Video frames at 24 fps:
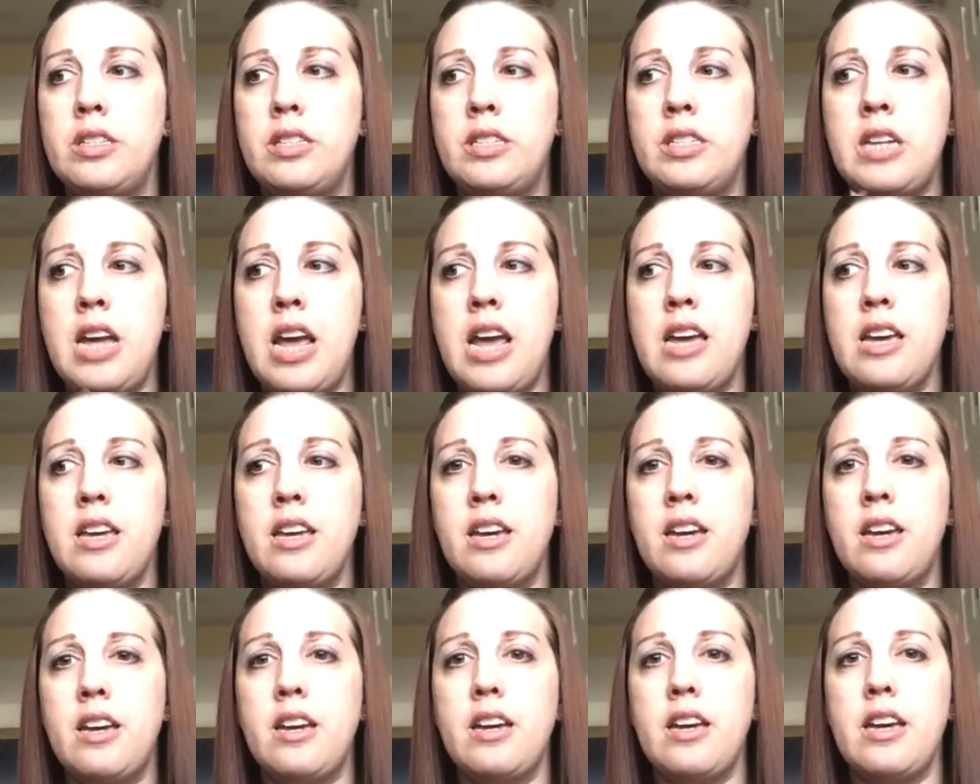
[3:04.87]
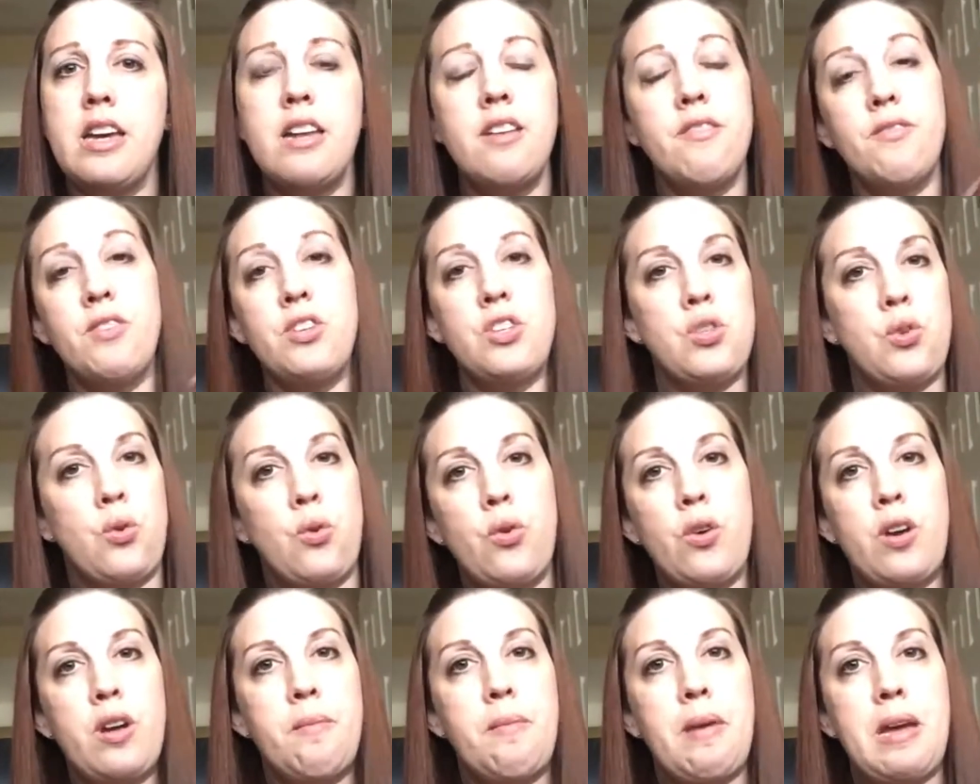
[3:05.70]
take
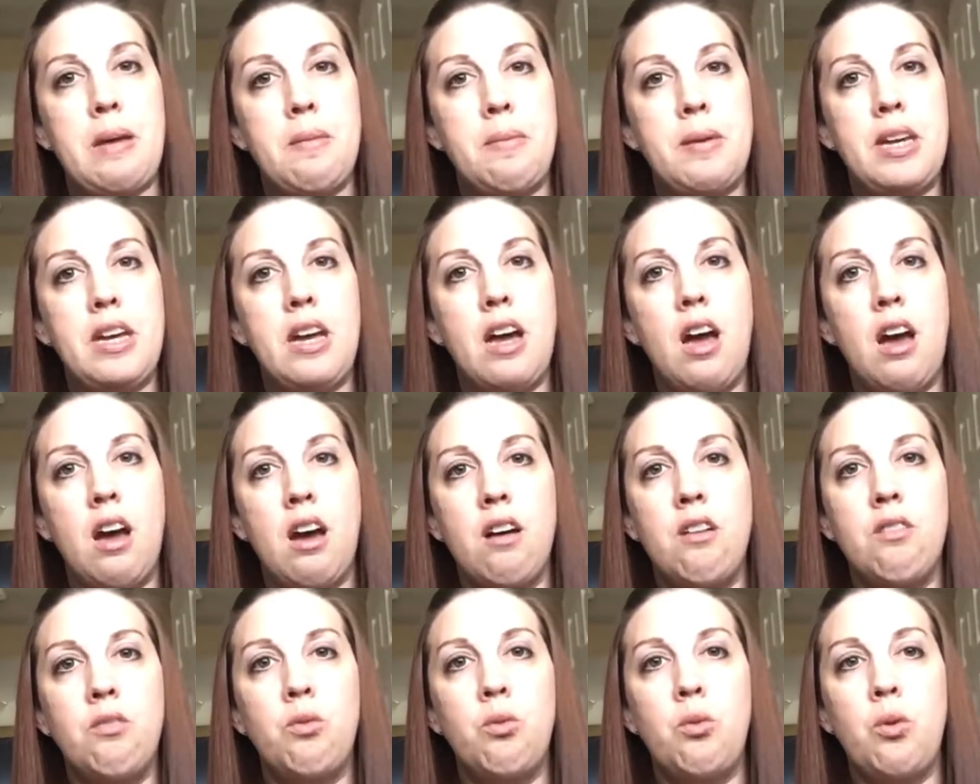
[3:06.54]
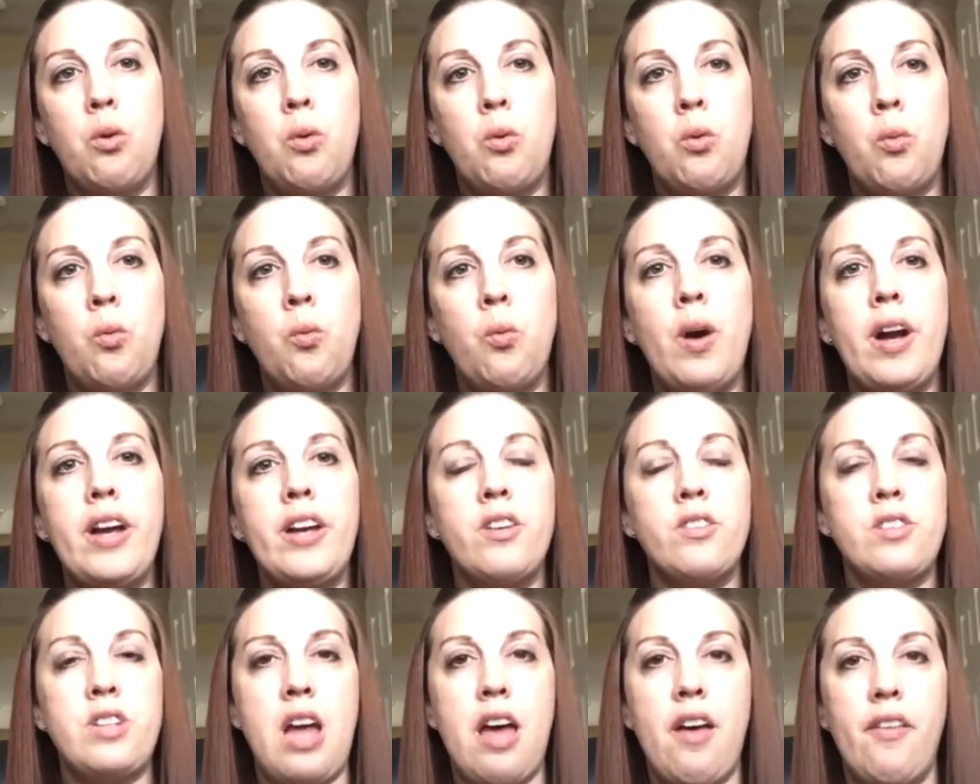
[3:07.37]
inventory maybe of what
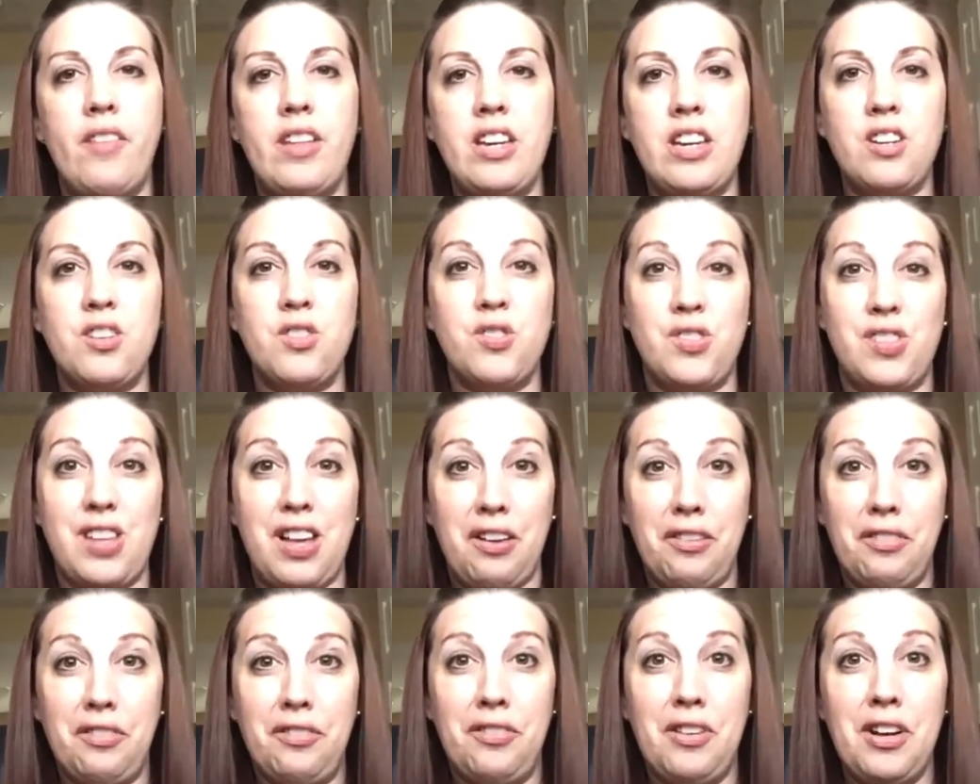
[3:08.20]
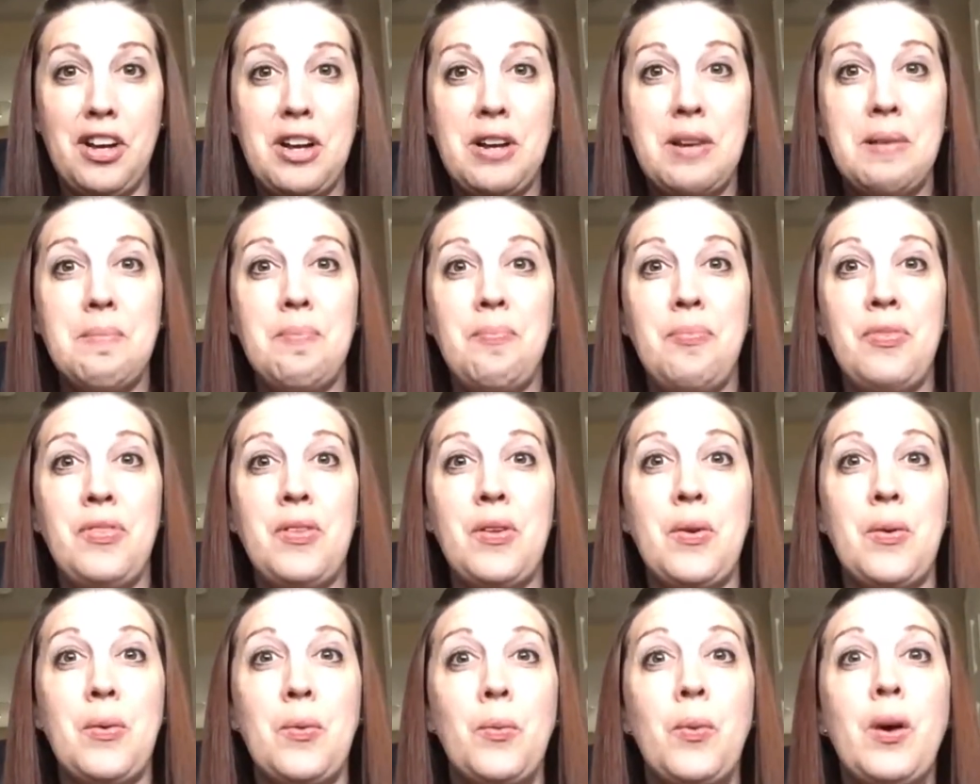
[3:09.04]
you're telling yourself,
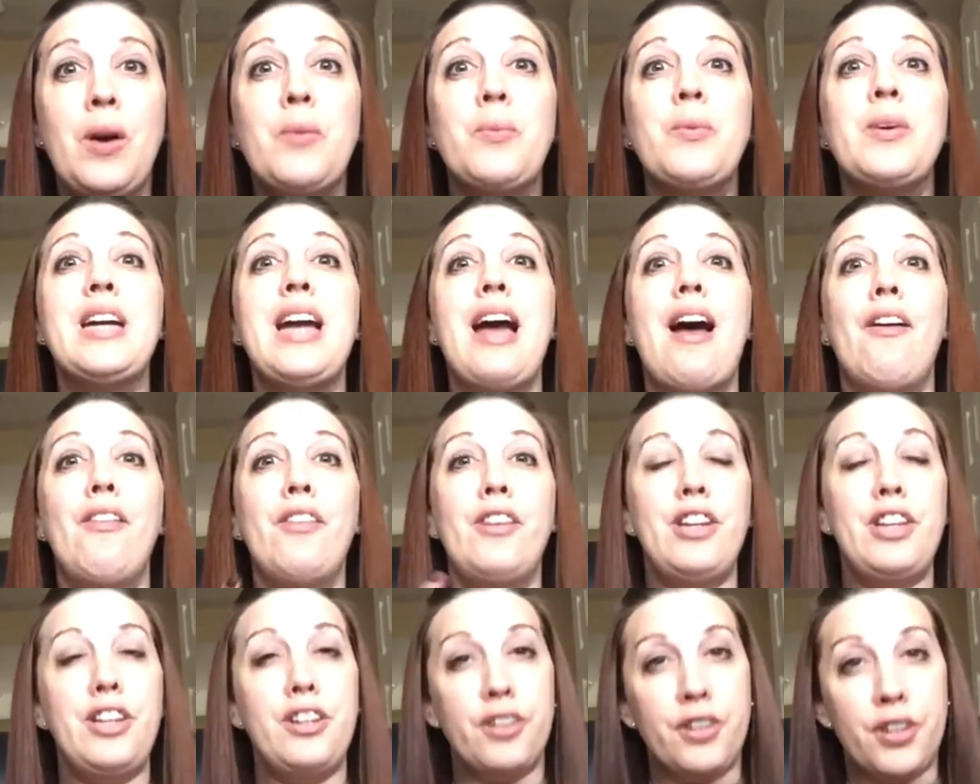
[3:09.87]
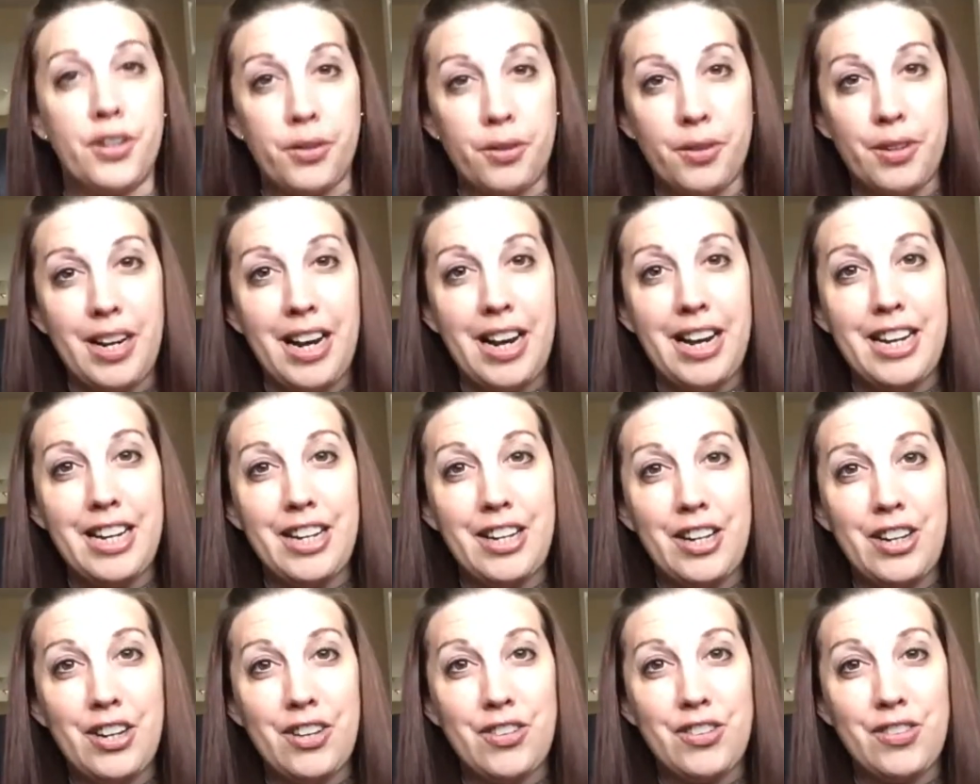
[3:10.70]
what reality you're
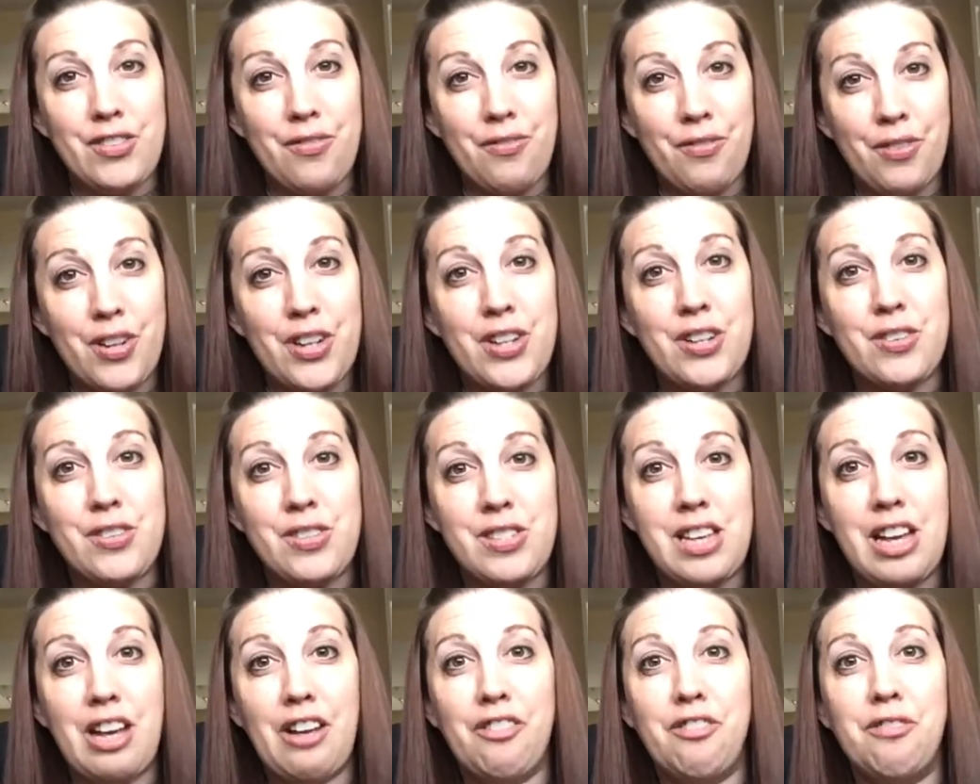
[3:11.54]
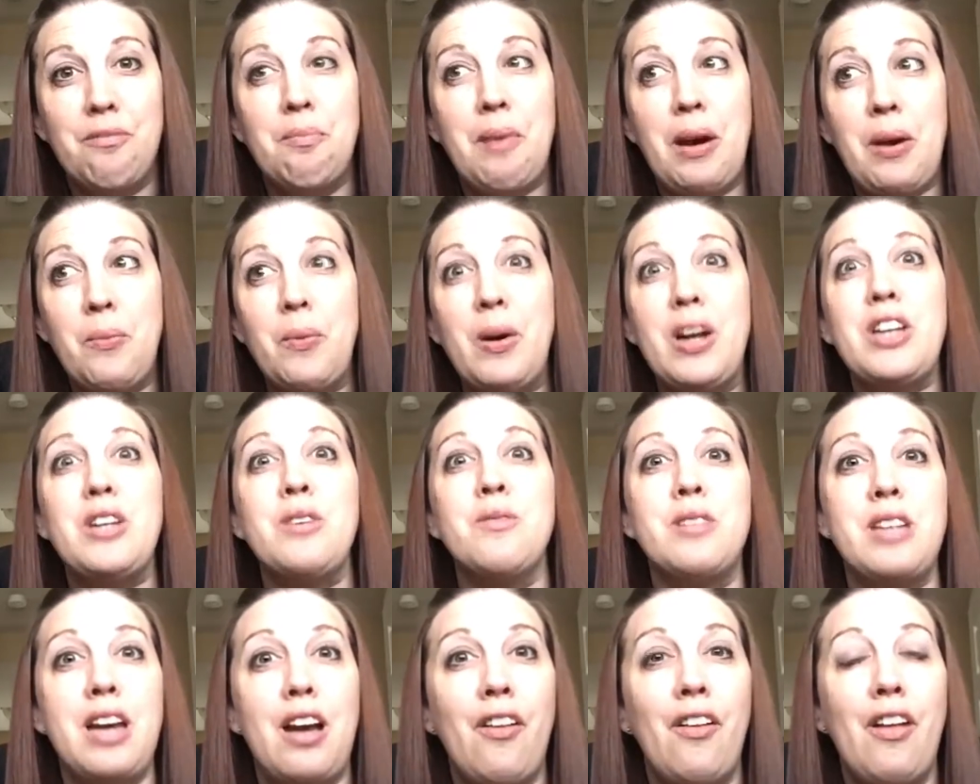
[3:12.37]
creating for yourself by what
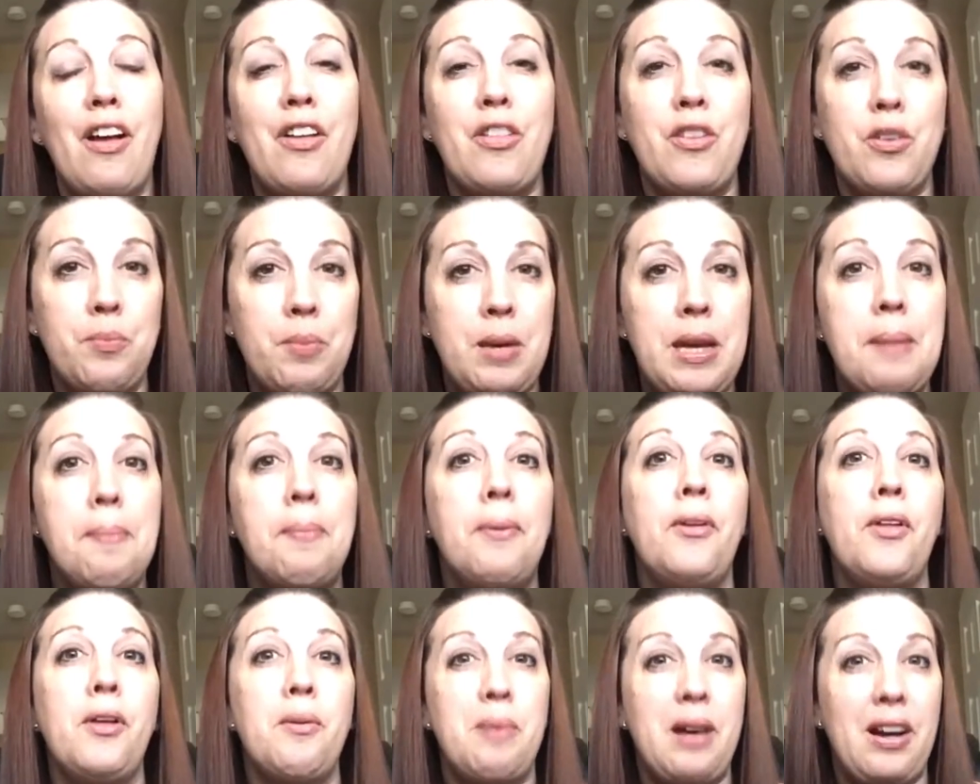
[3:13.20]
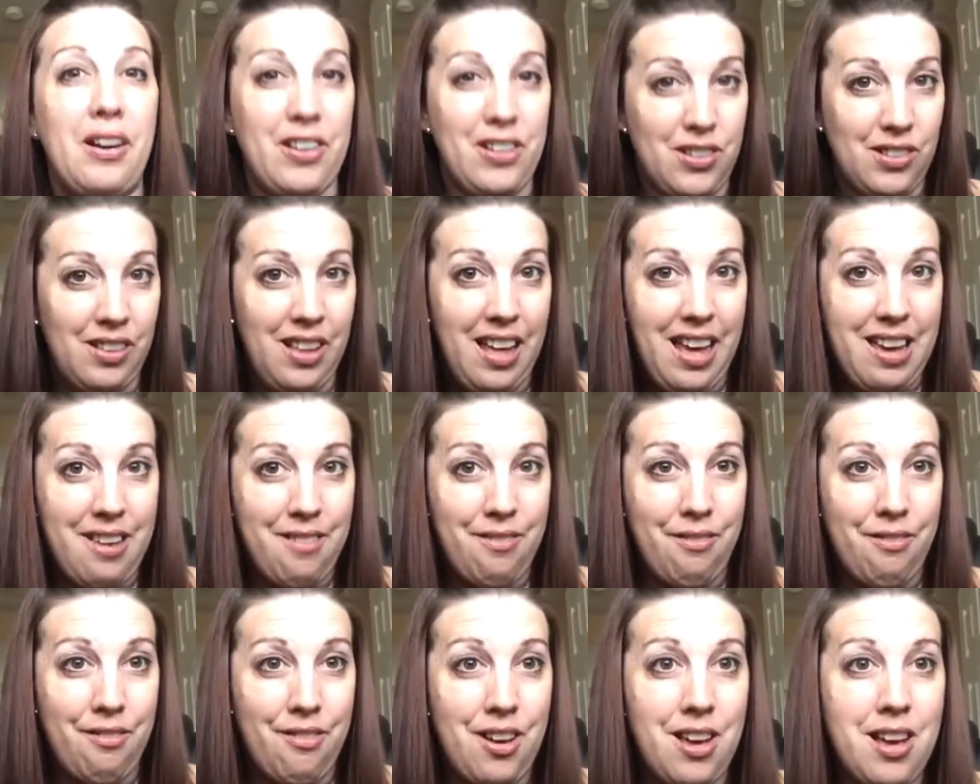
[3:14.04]
you tell other people about your
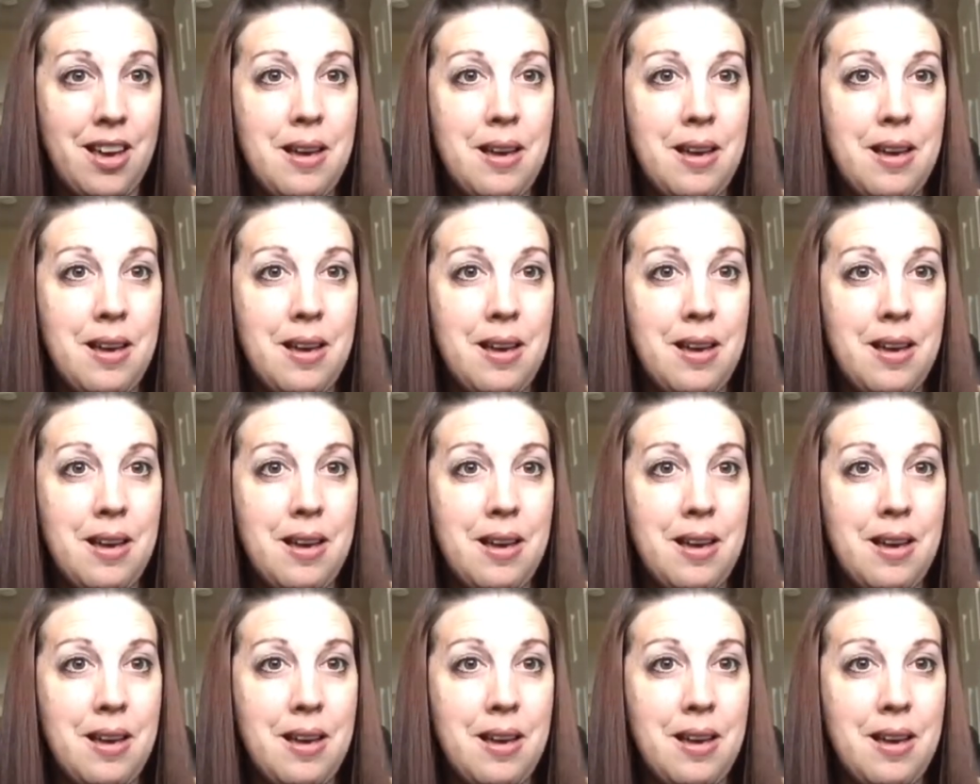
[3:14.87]
life.